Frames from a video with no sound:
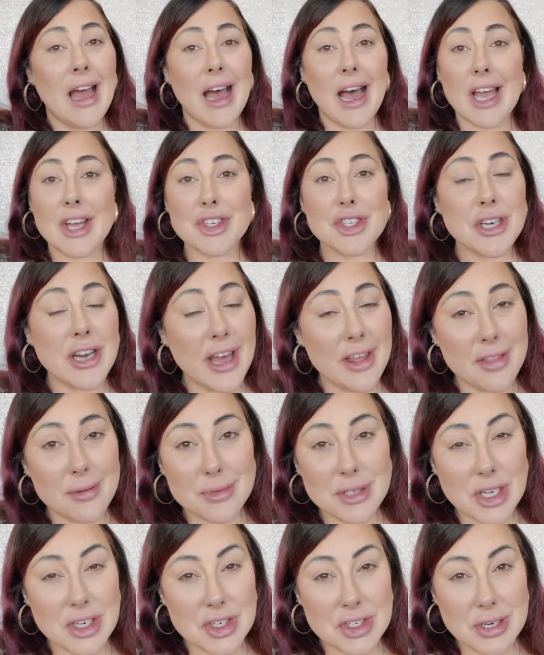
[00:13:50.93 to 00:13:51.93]
I should have them
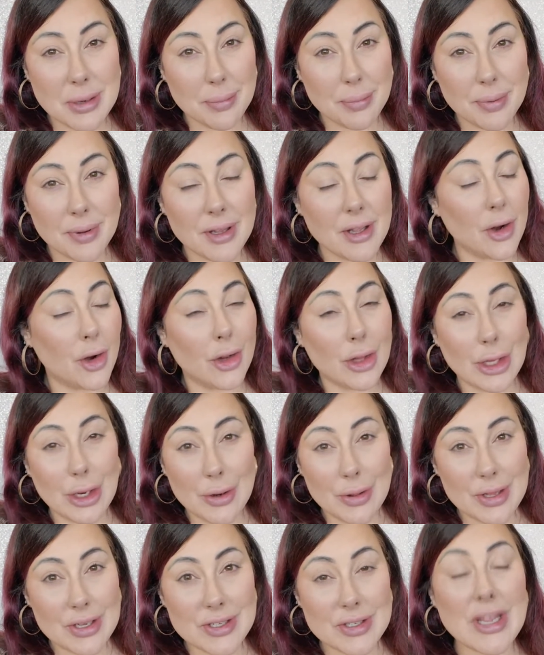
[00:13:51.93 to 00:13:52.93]
touched up earlier
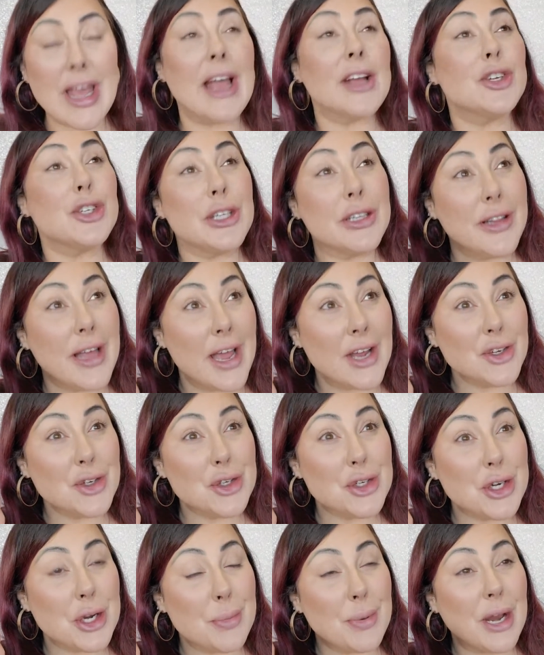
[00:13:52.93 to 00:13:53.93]
this, actually
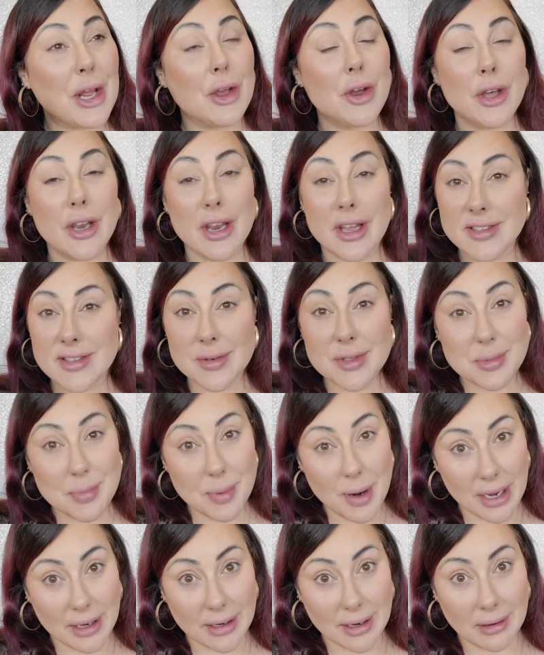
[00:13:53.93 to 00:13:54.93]
last year, but I couldn't because I was
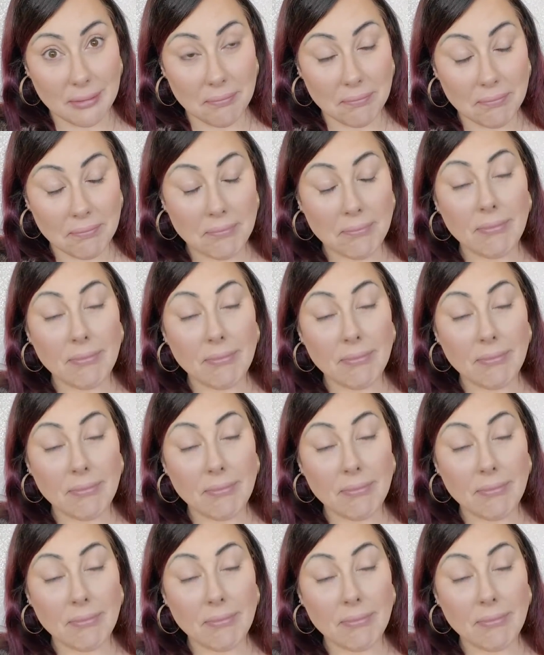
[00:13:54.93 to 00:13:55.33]
pregnant.